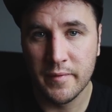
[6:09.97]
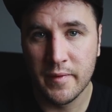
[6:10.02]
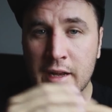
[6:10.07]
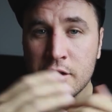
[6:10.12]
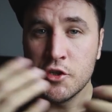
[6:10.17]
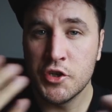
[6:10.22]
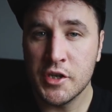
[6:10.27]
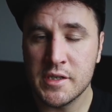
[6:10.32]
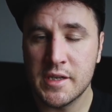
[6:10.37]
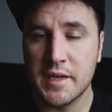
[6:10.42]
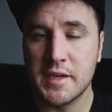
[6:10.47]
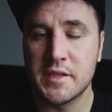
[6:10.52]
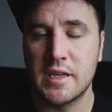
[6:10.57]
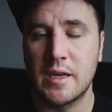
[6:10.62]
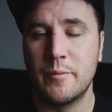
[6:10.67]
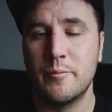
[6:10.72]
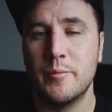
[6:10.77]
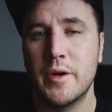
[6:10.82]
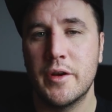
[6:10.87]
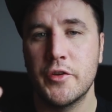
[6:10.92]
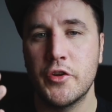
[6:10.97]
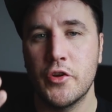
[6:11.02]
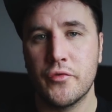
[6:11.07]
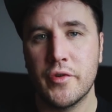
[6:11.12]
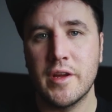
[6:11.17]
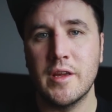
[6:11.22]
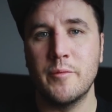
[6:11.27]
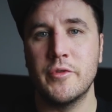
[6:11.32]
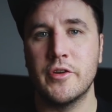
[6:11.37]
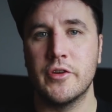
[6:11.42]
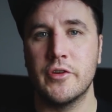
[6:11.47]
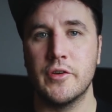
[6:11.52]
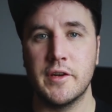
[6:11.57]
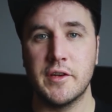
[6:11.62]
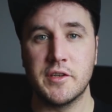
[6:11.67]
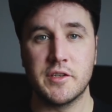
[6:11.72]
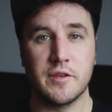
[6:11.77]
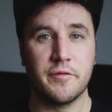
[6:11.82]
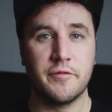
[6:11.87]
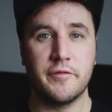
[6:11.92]
And just like summer, your aim here
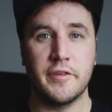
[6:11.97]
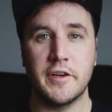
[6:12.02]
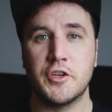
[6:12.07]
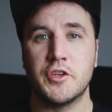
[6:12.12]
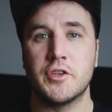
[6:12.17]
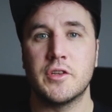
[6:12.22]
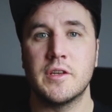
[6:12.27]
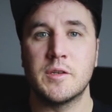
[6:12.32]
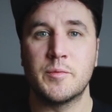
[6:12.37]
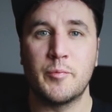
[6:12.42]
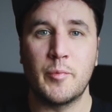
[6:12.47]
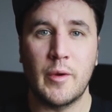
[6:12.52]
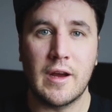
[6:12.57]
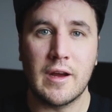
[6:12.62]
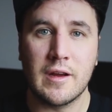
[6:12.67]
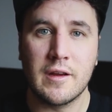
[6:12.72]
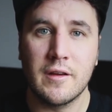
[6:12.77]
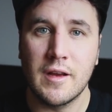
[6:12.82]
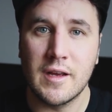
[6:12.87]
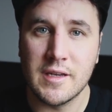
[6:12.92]
is to fish this back